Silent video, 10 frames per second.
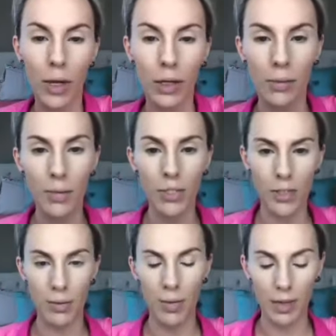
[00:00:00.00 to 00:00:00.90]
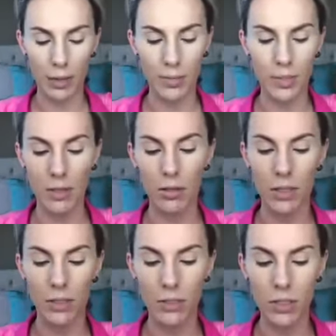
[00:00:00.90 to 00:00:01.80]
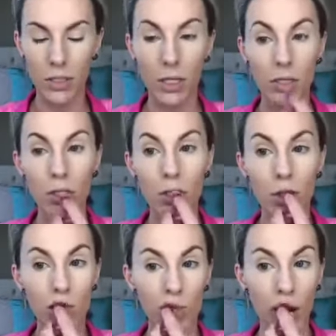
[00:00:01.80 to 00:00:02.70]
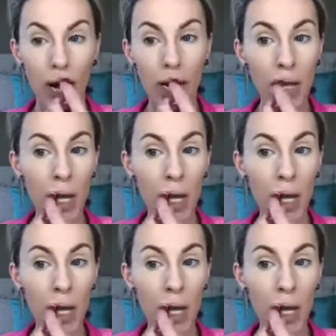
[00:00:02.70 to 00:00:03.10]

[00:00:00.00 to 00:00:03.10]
Let me put something on my lips though, because they're just like so dry.